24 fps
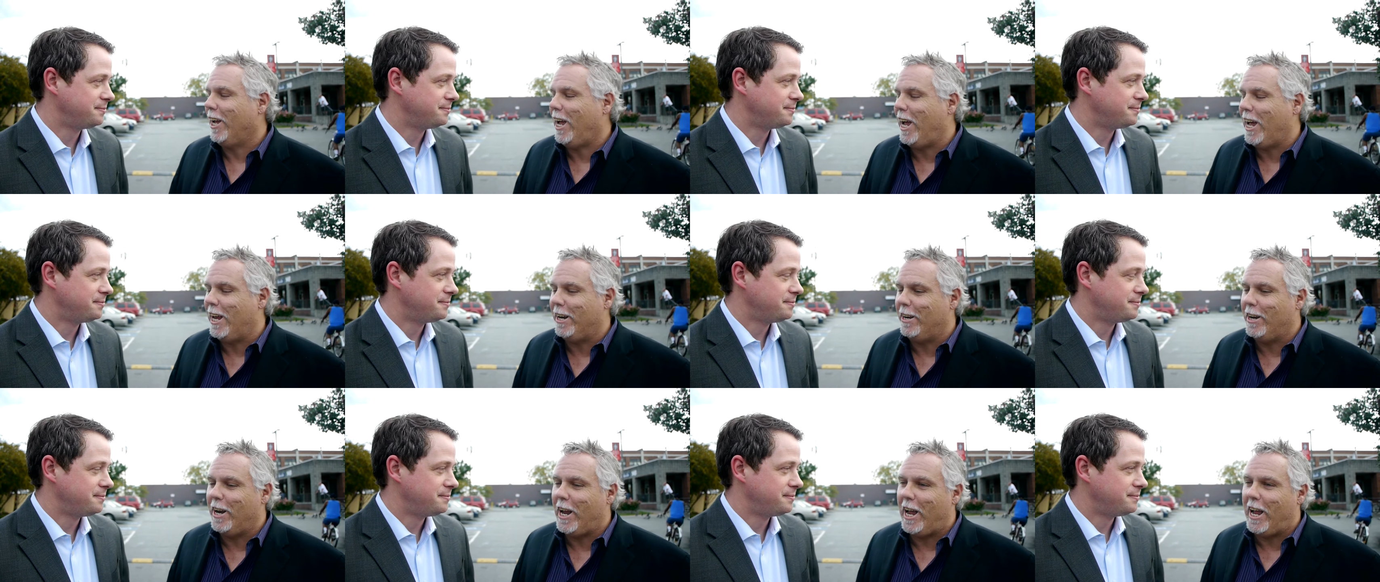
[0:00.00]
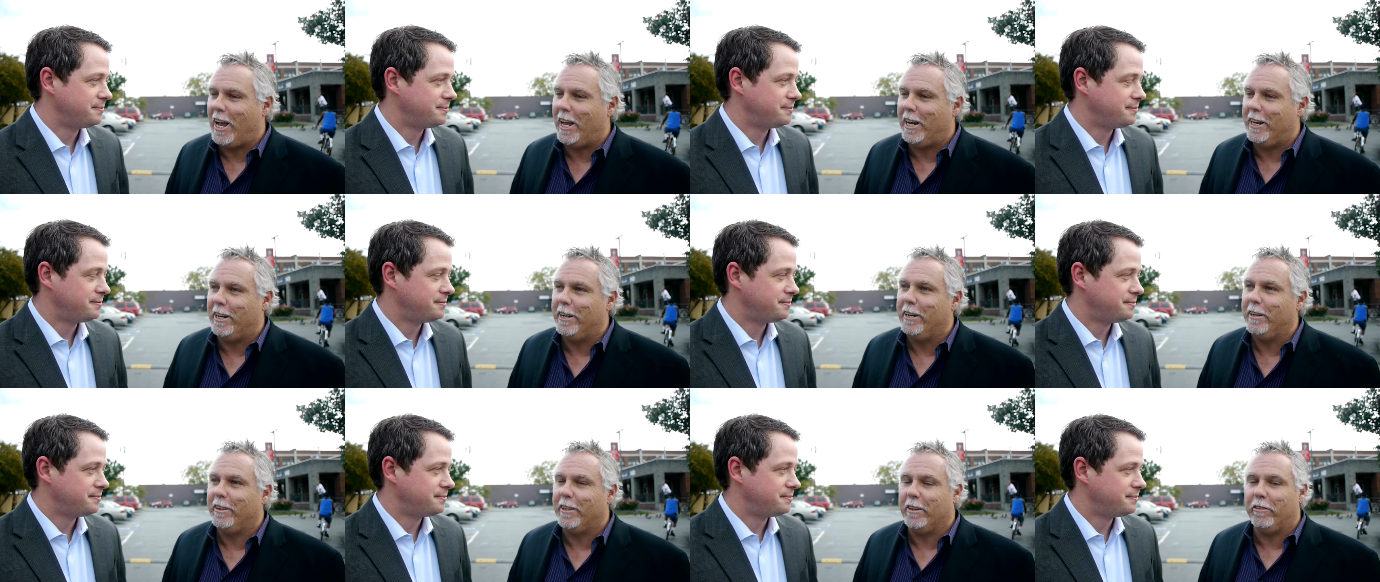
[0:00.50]
Speaker 1: And,
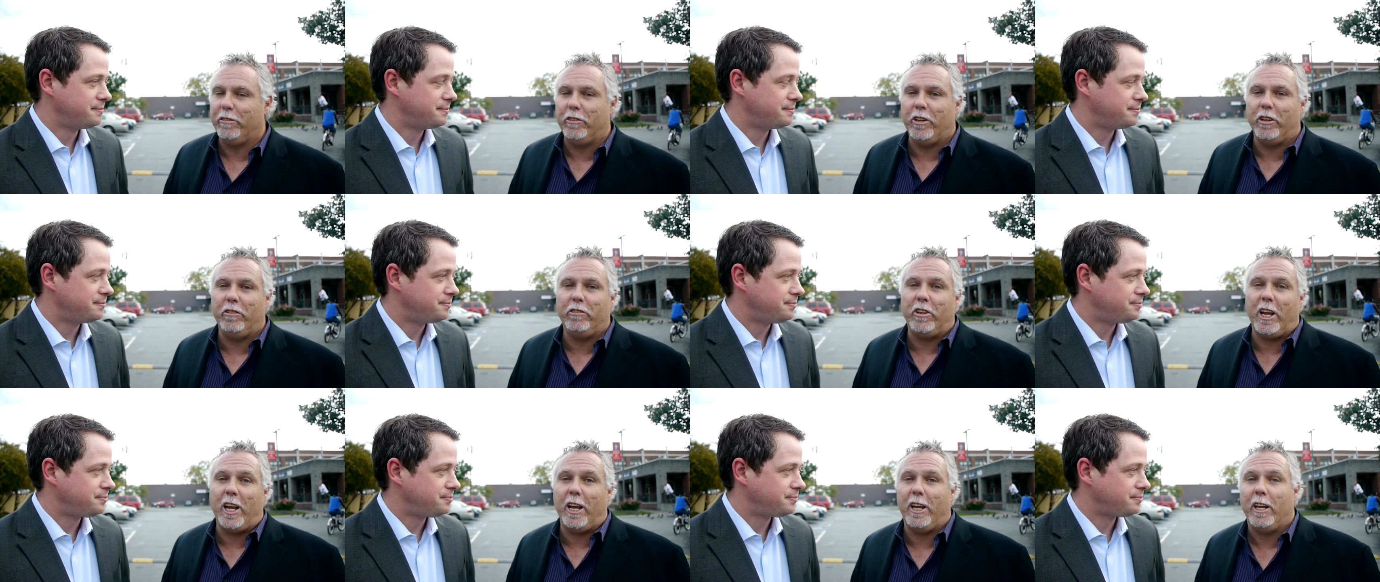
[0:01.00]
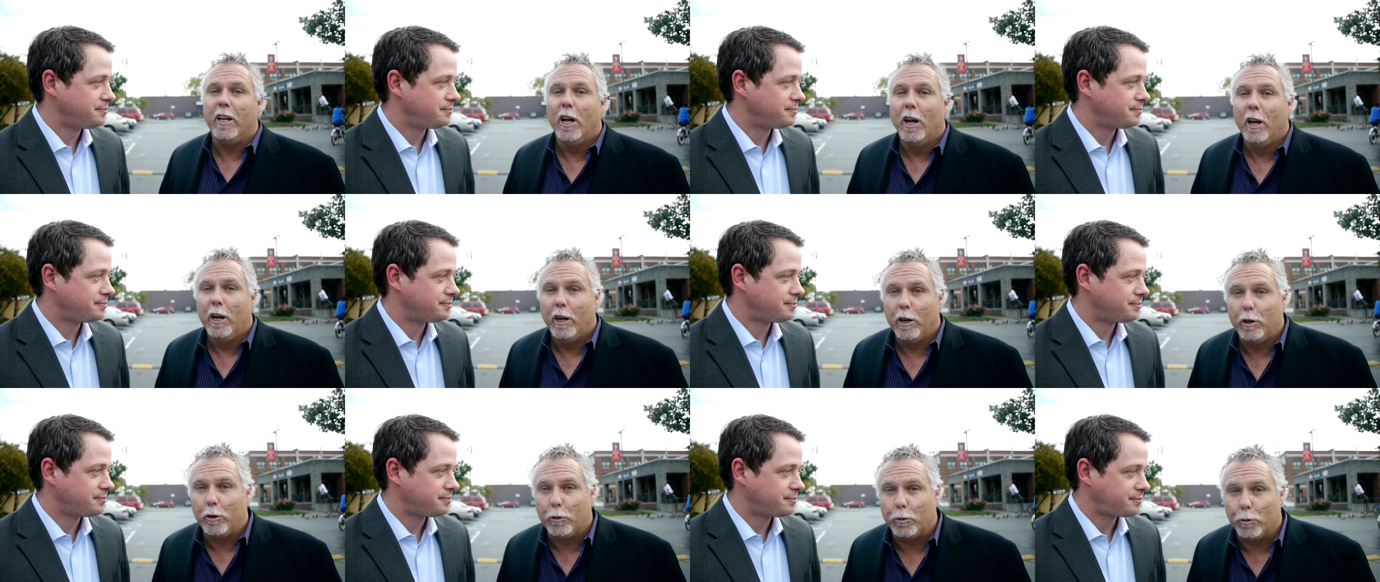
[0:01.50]
and this is a
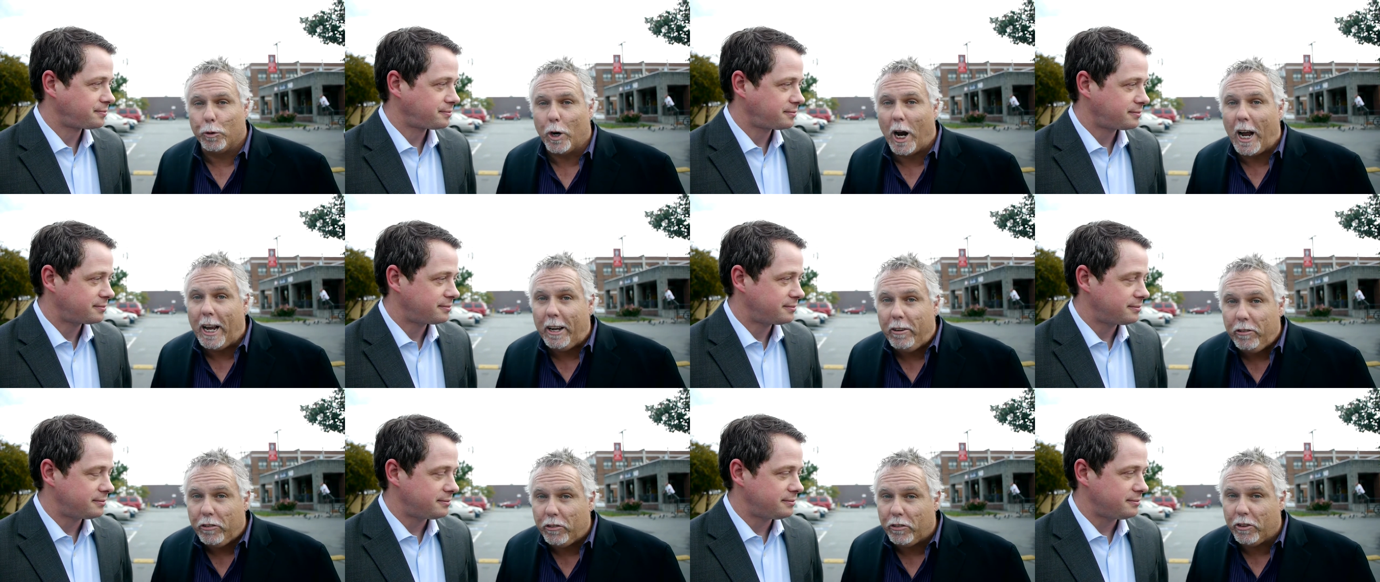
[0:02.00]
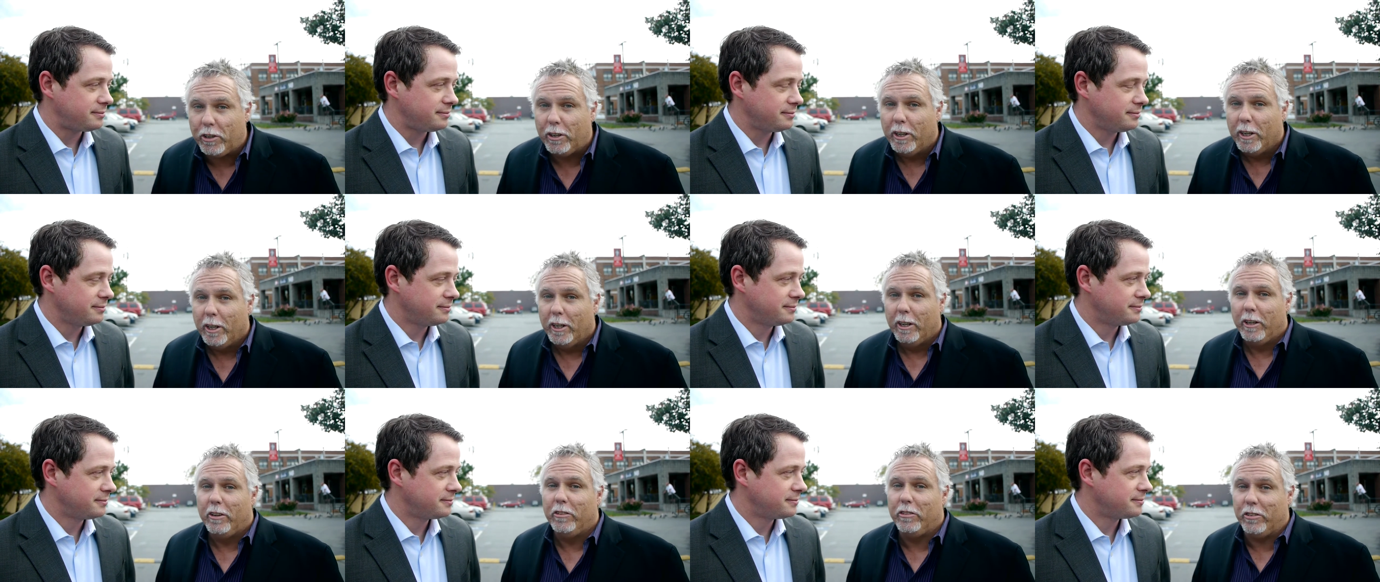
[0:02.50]

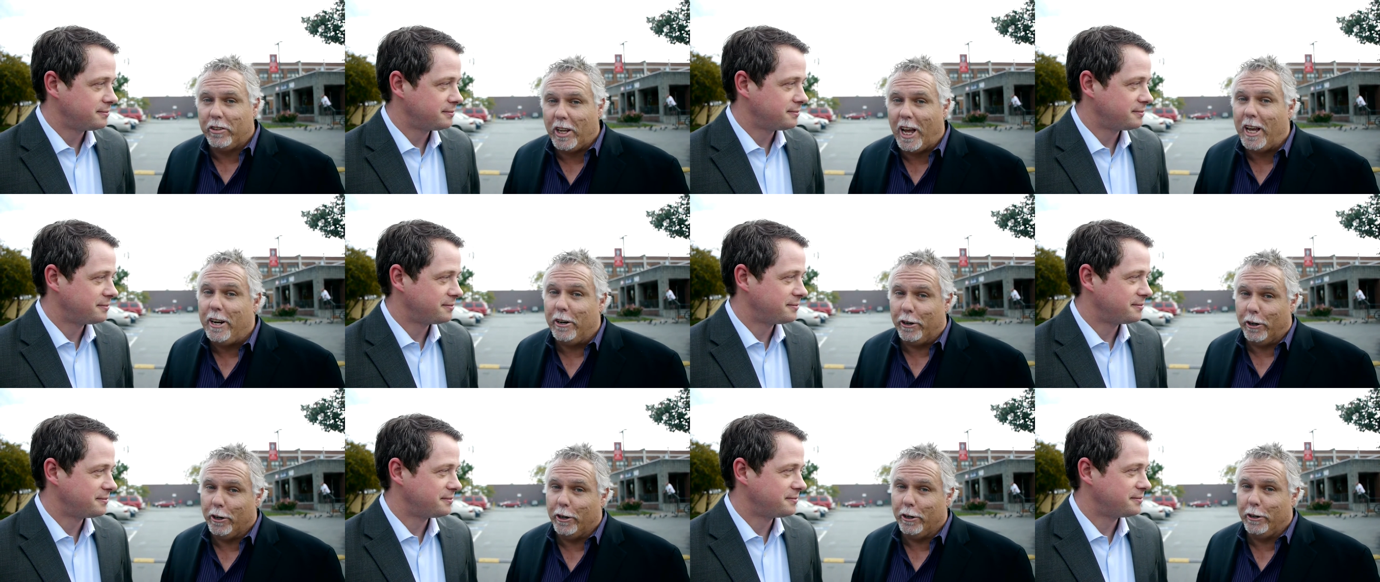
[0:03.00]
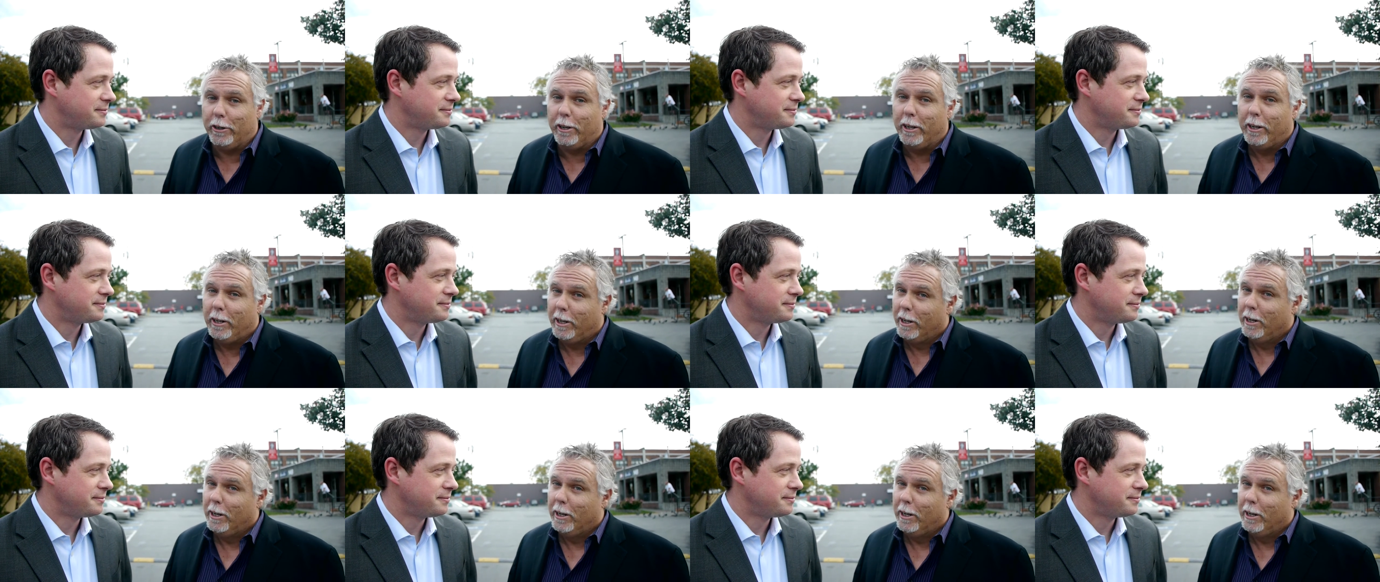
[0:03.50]
Christ-centered